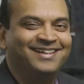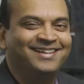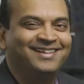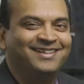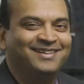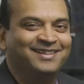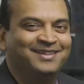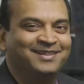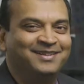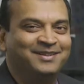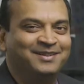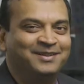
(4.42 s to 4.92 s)

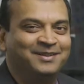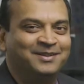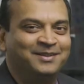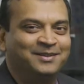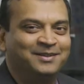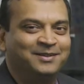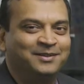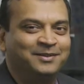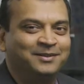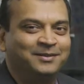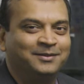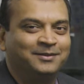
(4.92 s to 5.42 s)

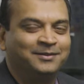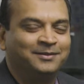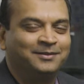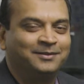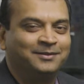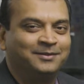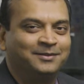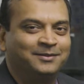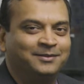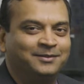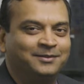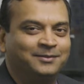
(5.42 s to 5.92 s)

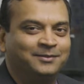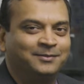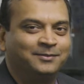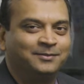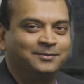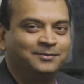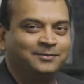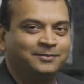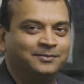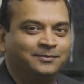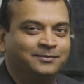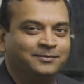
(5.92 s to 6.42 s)

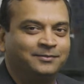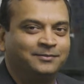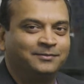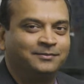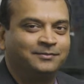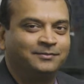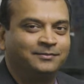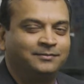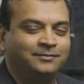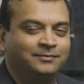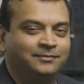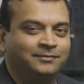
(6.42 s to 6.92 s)

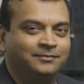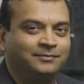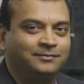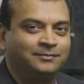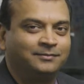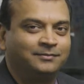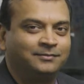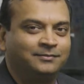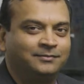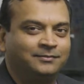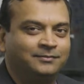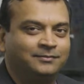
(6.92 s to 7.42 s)

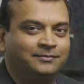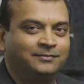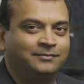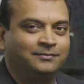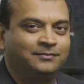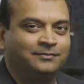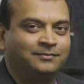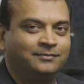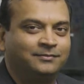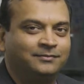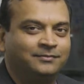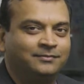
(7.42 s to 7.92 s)

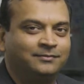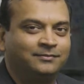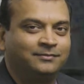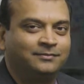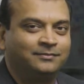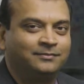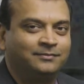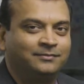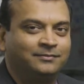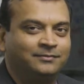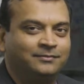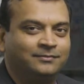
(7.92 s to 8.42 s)

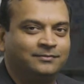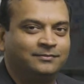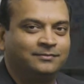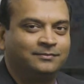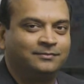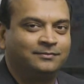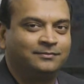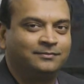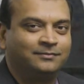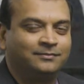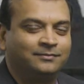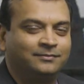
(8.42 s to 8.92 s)

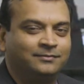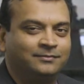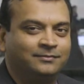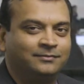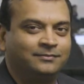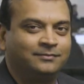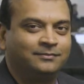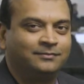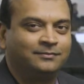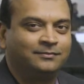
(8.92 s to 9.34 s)
[no speech]